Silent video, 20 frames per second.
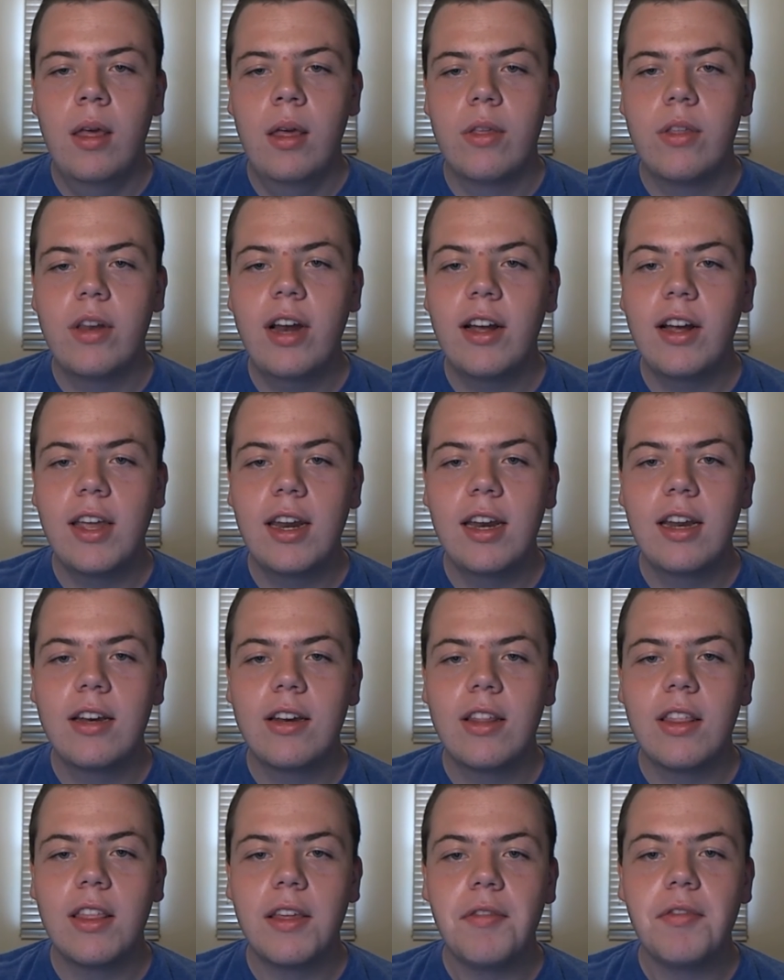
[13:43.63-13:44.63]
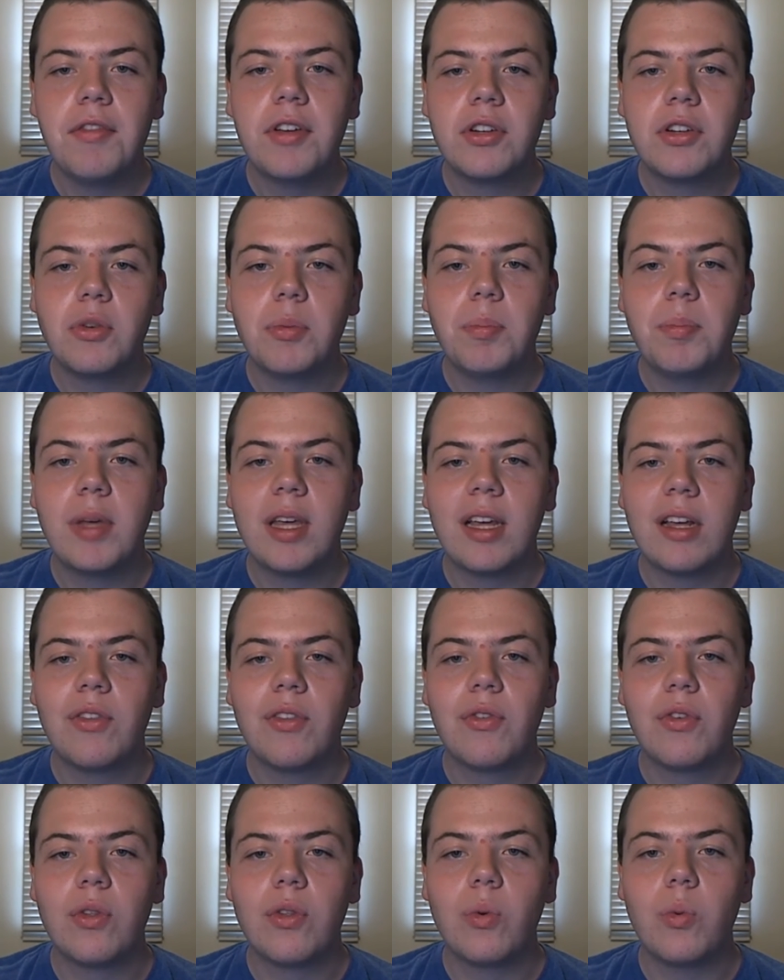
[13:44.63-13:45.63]
So now getting into the official picks
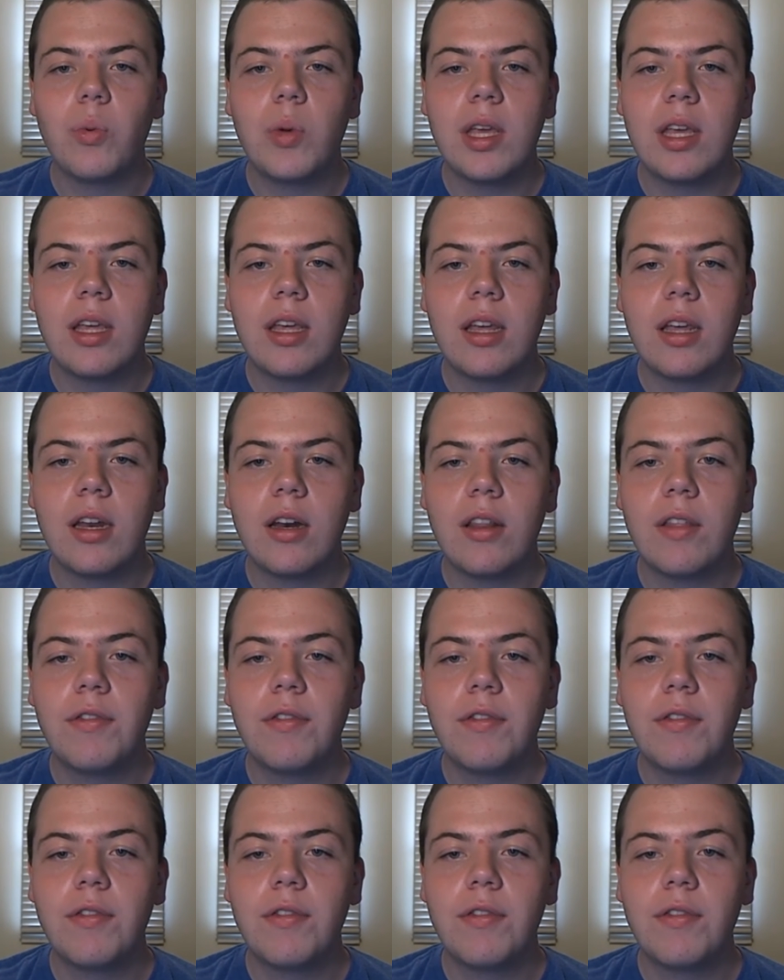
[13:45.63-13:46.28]
for the weekend.